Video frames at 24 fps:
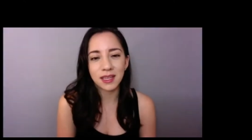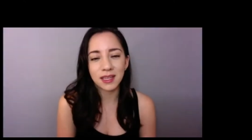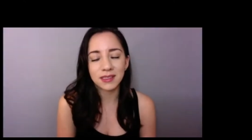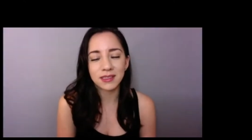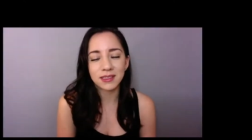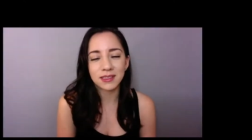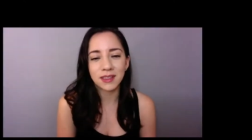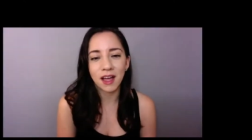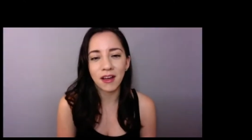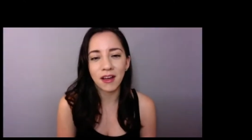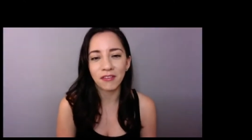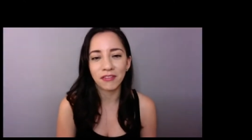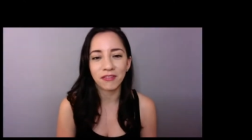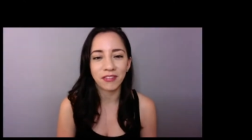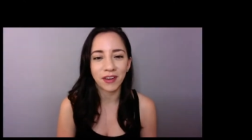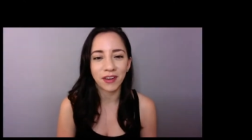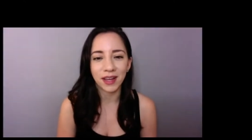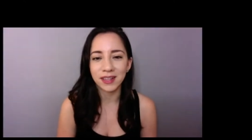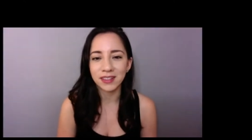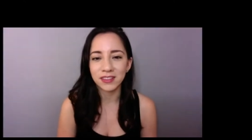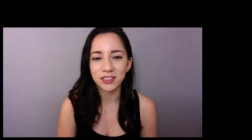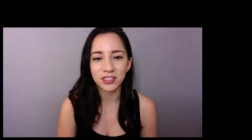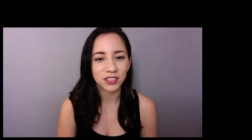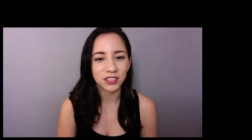it's, good
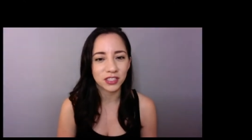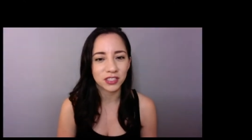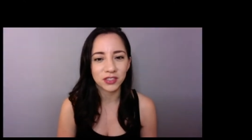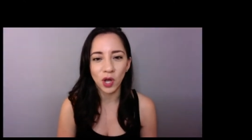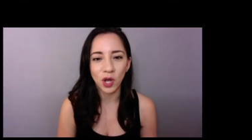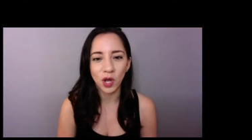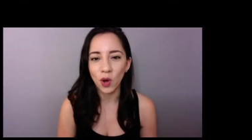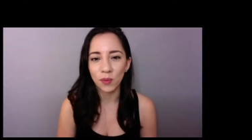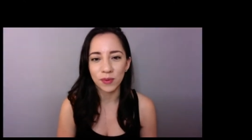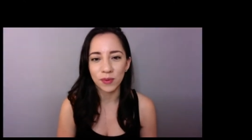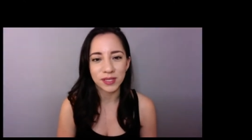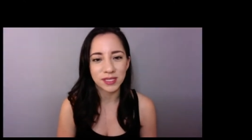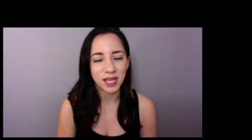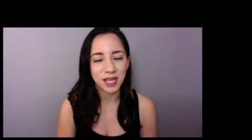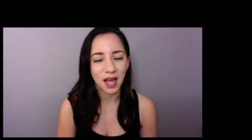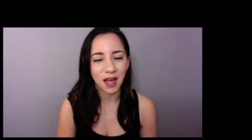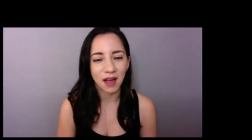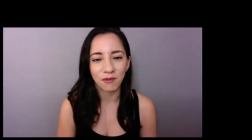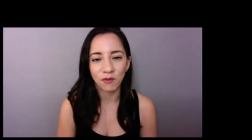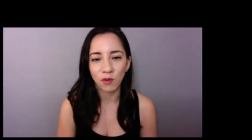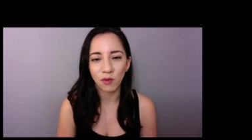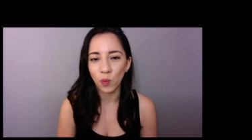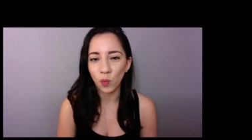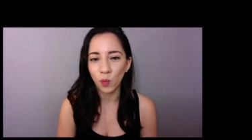career. but always
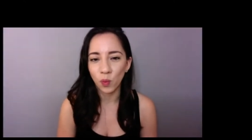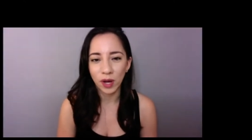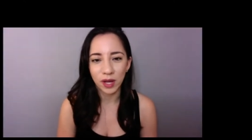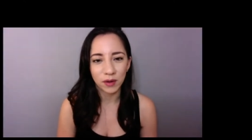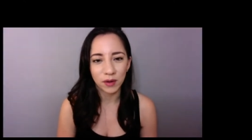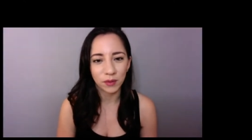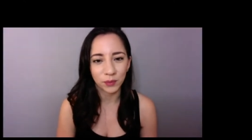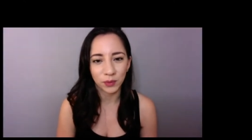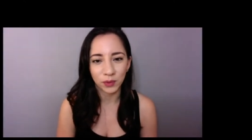have one